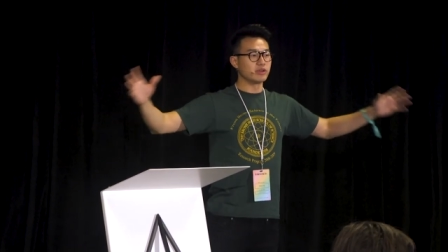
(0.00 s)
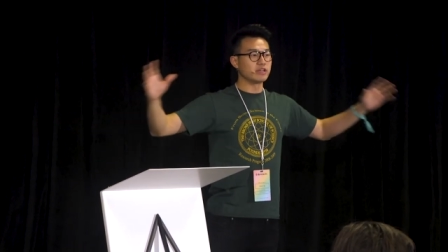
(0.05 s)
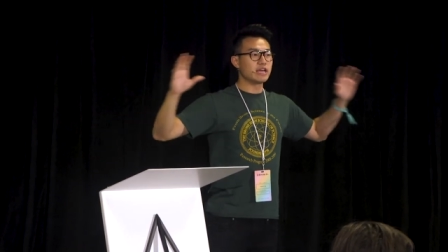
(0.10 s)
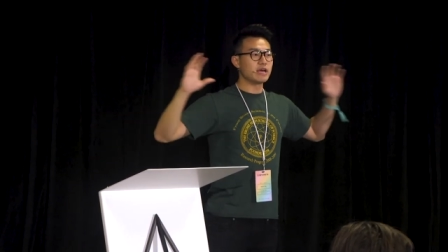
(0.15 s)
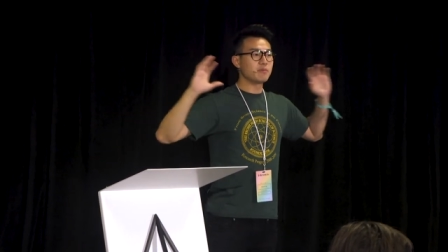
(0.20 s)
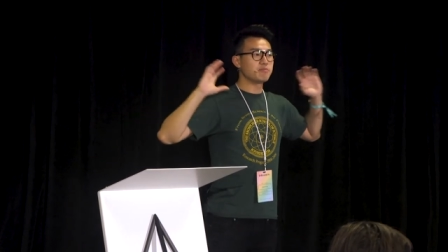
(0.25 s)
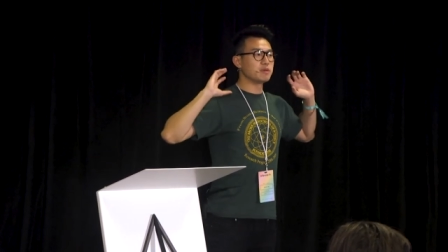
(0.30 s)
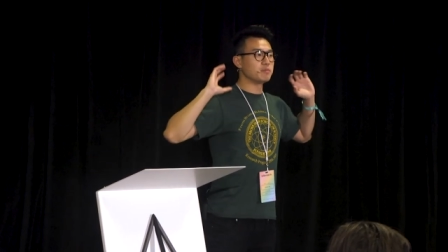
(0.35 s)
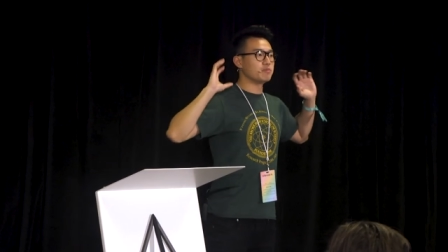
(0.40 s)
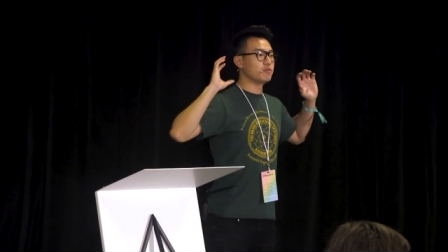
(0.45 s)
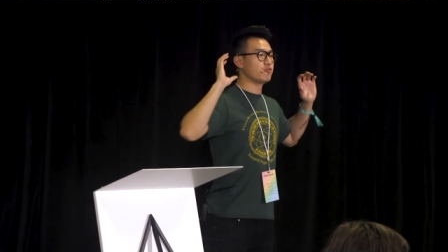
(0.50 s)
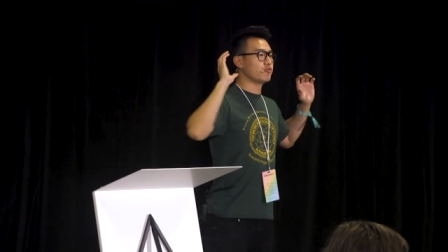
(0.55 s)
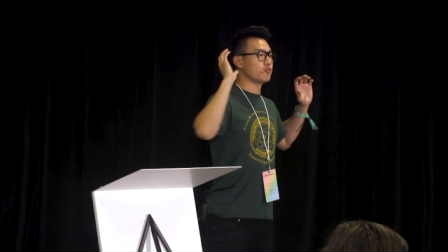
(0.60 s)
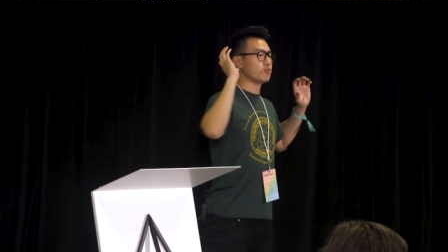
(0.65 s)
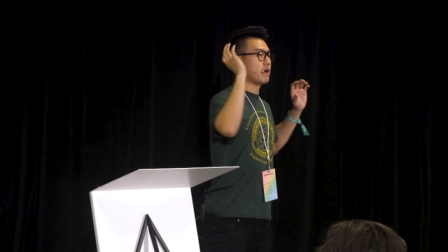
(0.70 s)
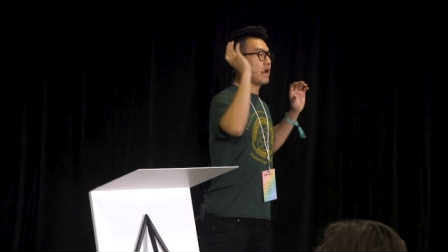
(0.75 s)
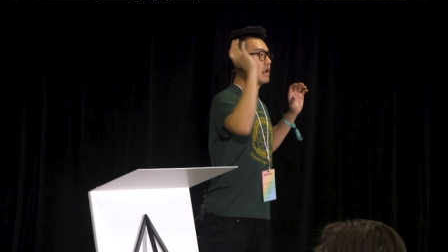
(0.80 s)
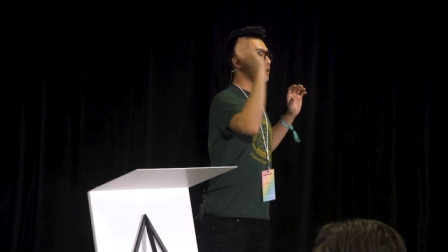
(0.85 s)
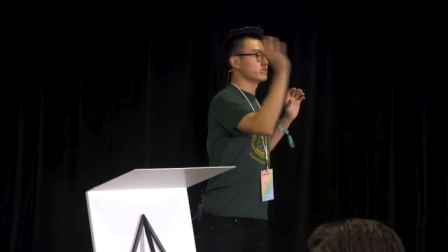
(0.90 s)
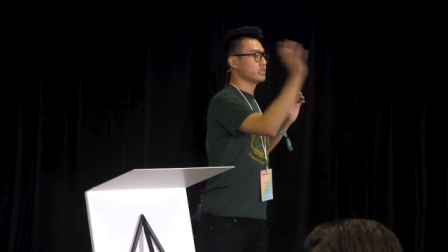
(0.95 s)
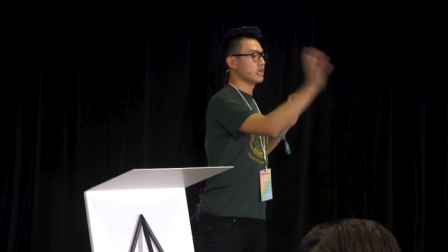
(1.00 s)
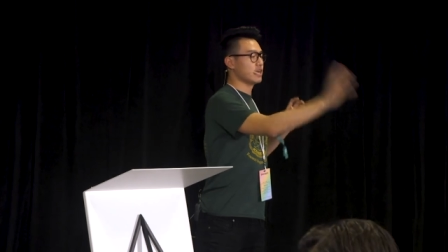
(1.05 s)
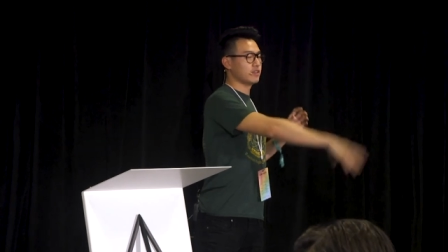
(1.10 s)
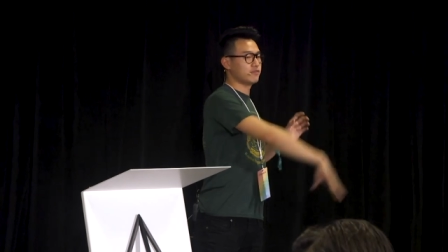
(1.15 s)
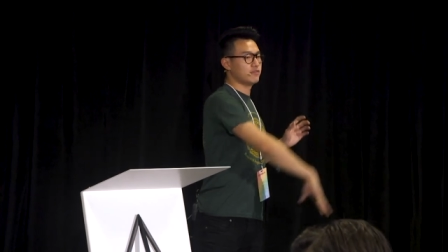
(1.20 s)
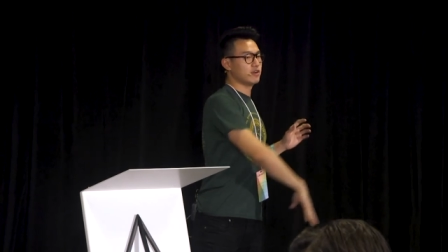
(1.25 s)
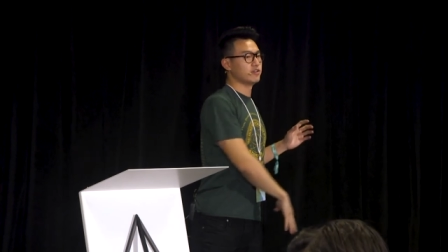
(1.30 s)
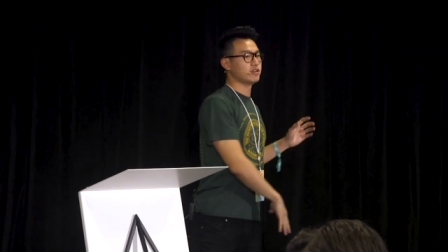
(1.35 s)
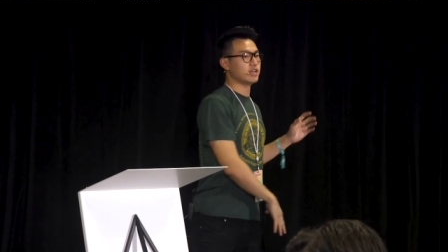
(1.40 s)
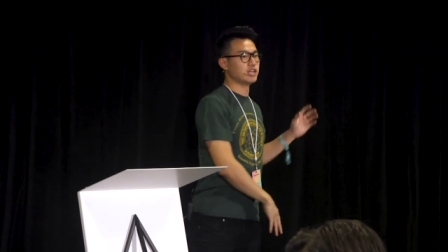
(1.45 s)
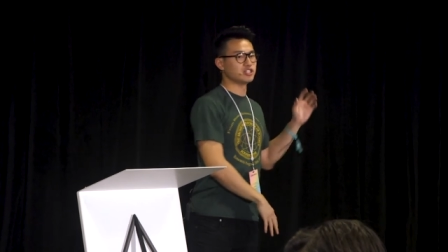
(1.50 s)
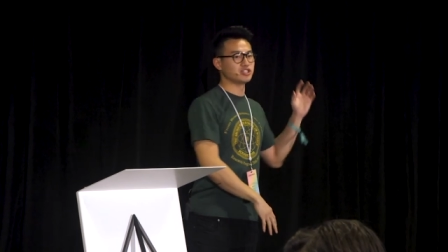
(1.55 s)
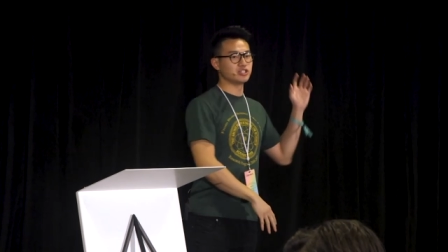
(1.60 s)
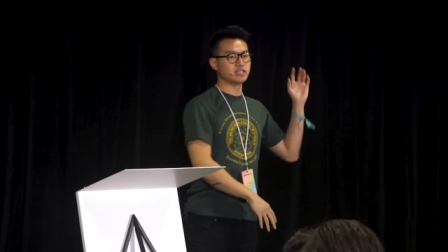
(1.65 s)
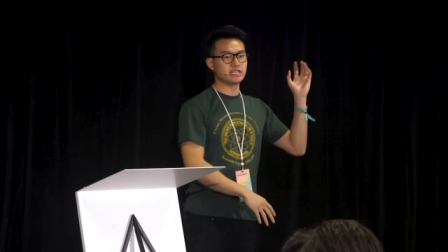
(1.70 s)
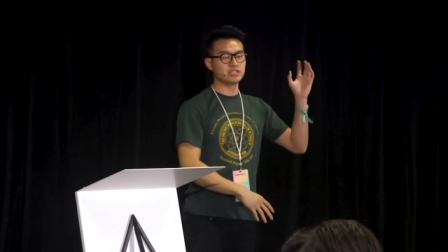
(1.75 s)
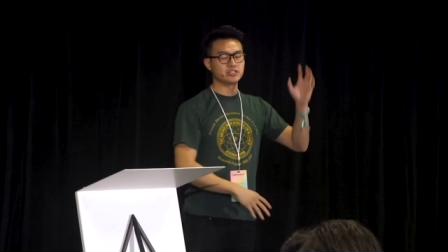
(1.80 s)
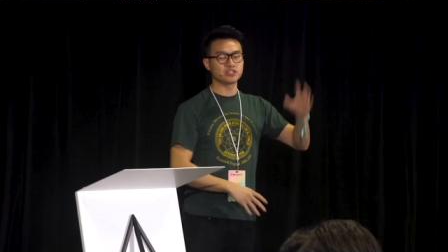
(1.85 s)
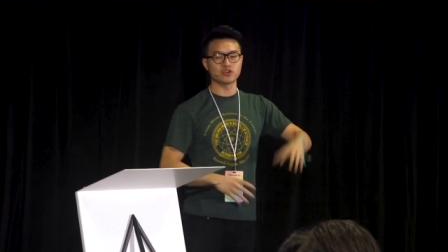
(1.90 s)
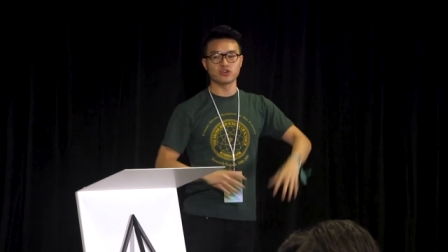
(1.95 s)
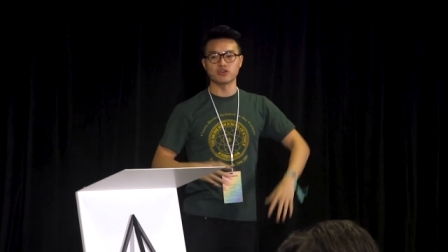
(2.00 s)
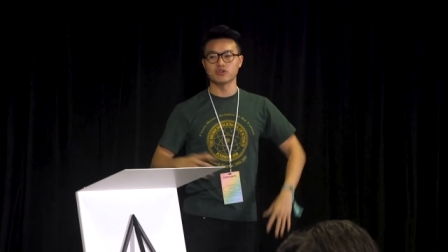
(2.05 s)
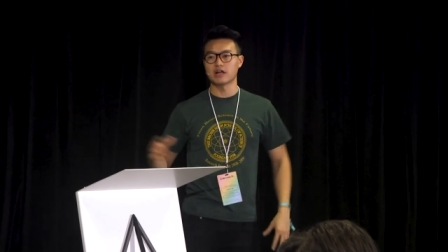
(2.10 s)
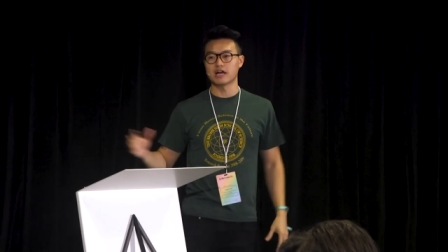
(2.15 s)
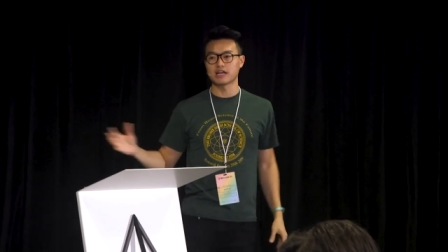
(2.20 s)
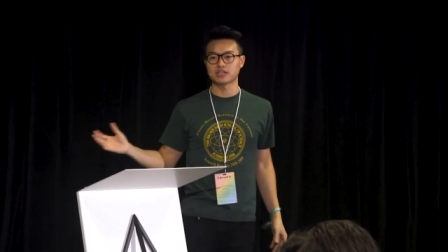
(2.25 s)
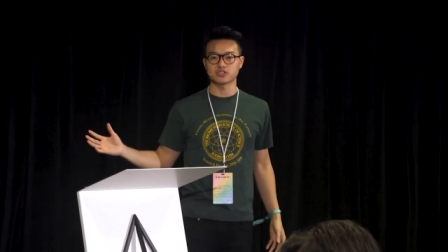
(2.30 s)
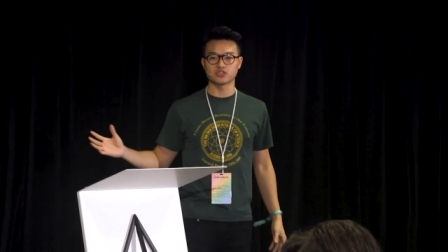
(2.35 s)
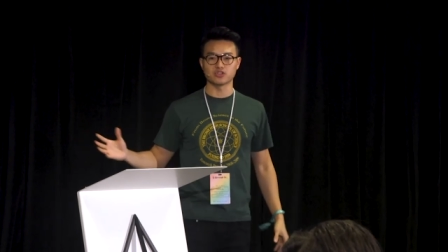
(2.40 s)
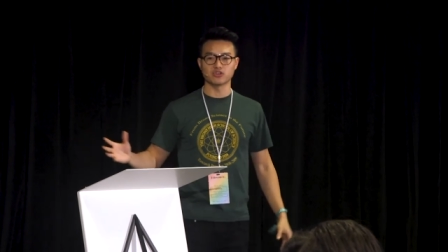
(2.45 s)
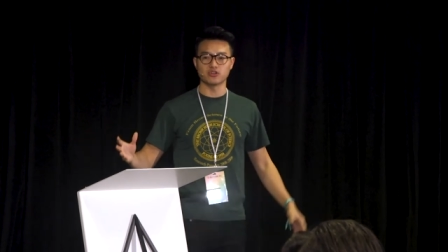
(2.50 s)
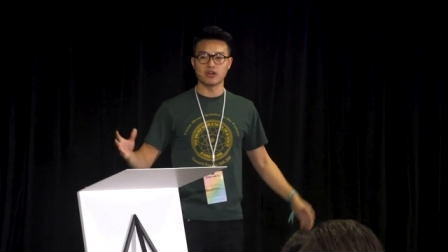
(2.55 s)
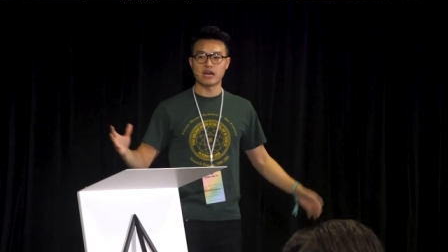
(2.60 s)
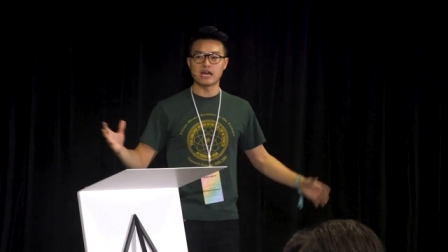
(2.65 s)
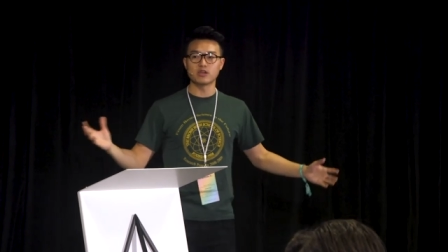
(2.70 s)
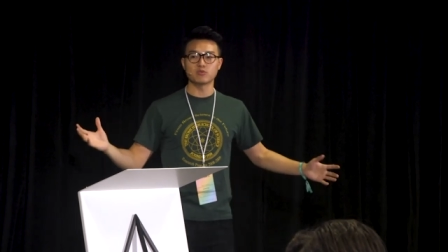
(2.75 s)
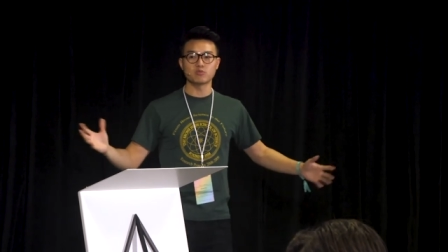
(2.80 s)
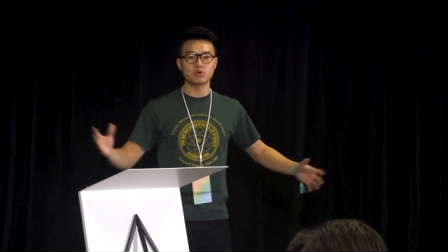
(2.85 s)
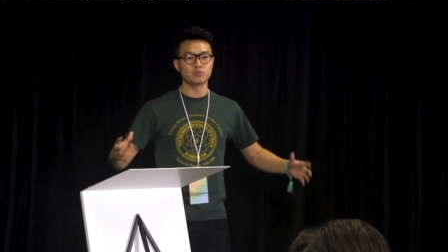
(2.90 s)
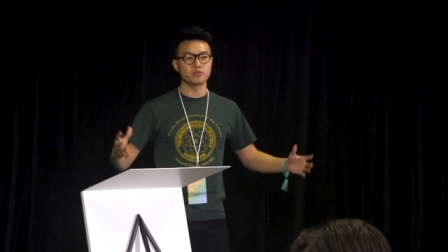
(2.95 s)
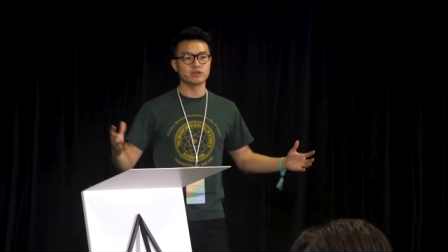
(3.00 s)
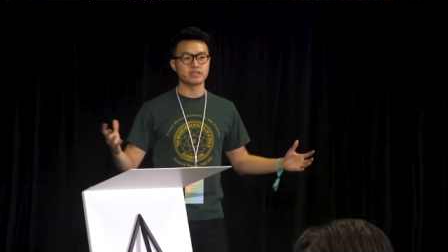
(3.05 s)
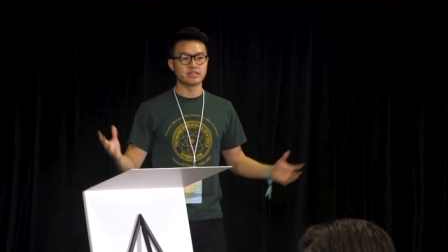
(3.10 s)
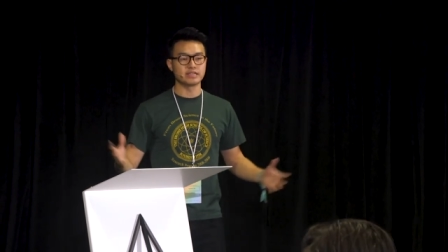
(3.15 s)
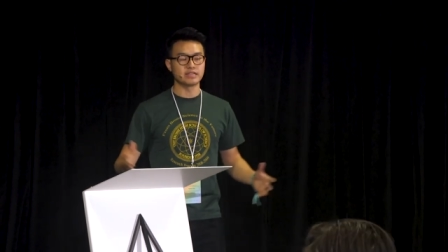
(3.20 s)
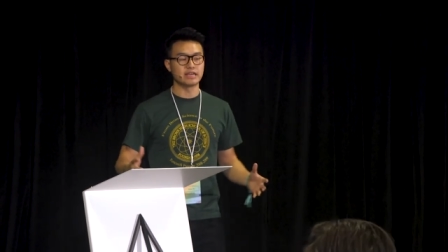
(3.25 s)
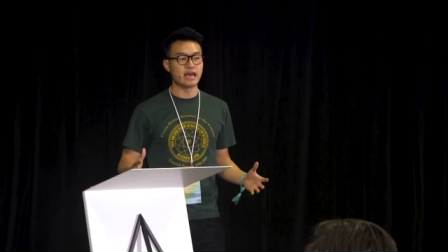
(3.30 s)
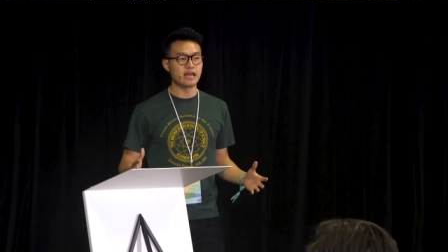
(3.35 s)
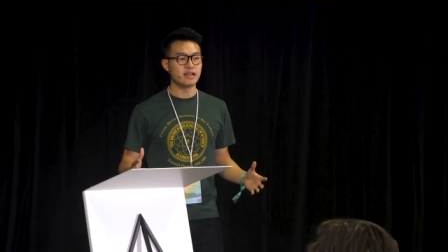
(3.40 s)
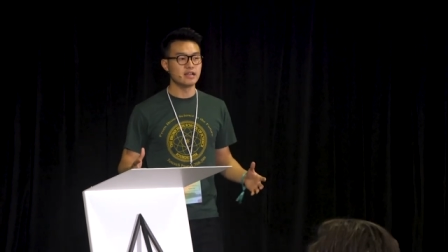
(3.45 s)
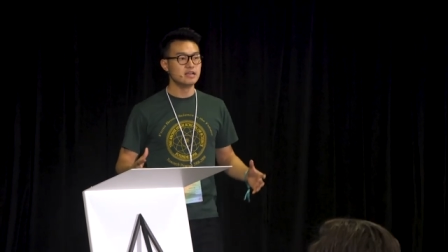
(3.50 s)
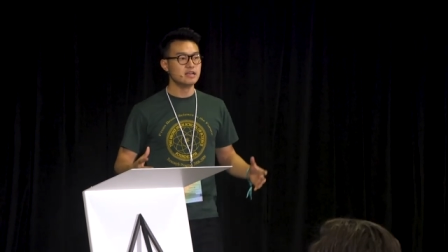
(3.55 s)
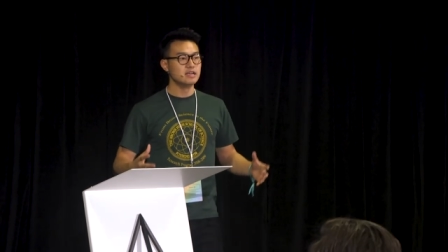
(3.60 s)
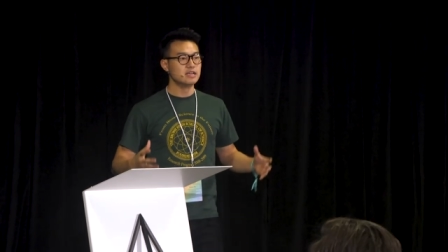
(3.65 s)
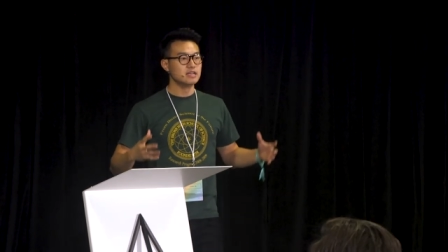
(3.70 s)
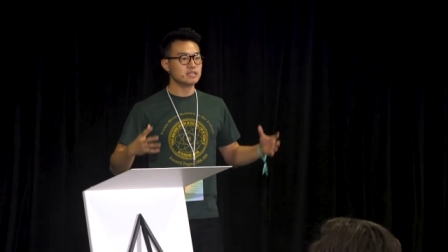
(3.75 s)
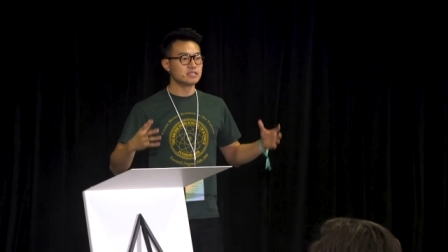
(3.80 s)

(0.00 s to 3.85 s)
We get people from outside of the foundation, internal, external, anyone we can get